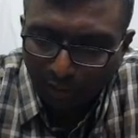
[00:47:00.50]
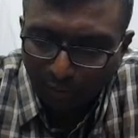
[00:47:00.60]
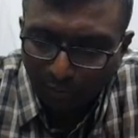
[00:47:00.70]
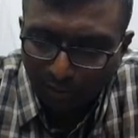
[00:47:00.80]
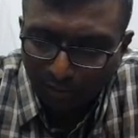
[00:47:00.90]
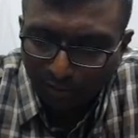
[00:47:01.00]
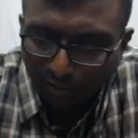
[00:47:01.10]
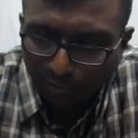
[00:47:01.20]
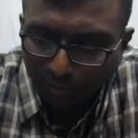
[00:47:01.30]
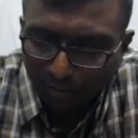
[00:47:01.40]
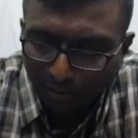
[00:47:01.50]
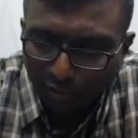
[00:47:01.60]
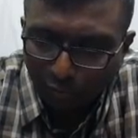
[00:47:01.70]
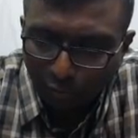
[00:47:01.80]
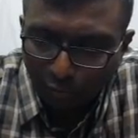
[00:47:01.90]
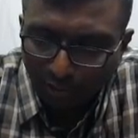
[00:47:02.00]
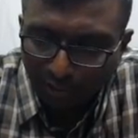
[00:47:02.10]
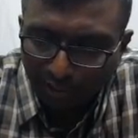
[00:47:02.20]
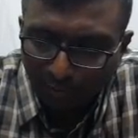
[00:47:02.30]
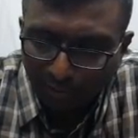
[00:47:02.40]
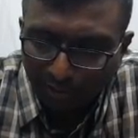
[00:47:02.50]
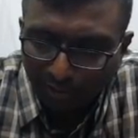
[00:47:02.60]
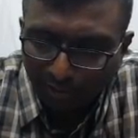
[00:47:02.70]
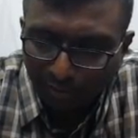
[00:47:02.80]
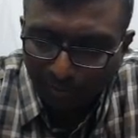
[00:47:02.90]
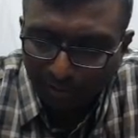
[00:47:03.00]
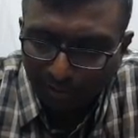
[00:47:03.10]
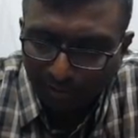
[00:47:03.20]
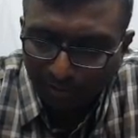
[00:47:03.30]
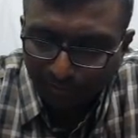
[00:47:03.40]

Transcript: equity instrument its own equity instruments